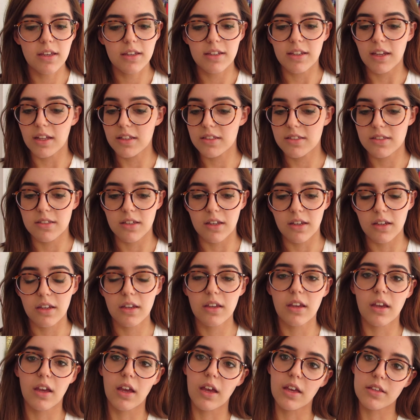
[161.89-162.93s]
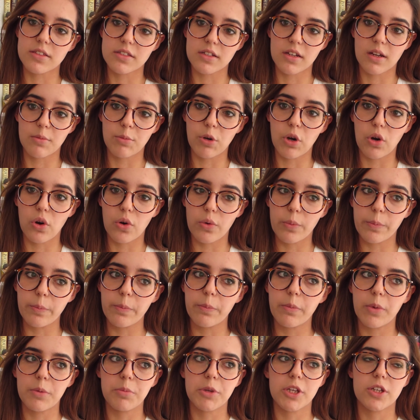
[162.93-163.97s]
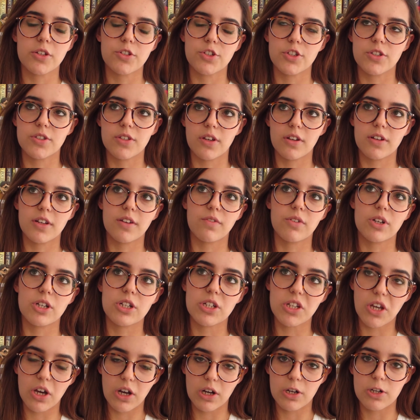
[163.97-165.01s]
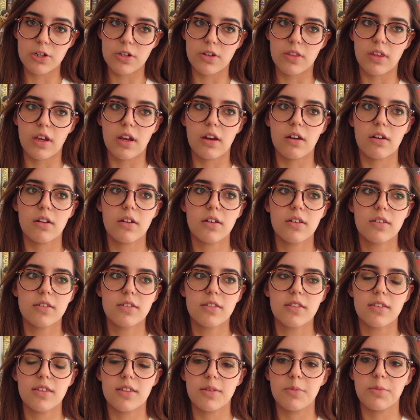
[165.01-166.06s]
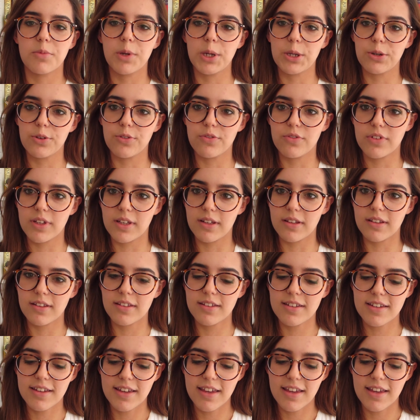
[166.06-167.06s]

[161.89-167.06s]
gets sick, has to come home, but because she saw a different doctor there, the big reveal